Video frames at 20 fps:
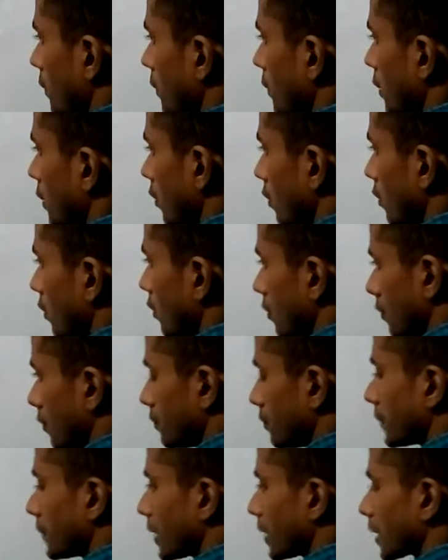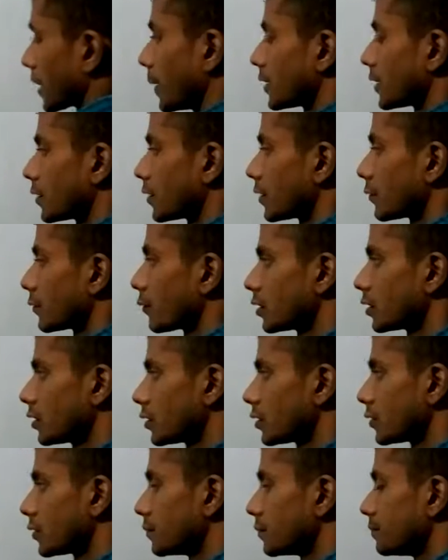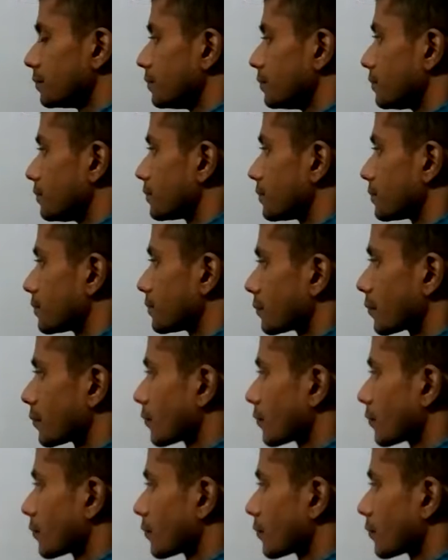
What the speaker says: What will be the expansion for this?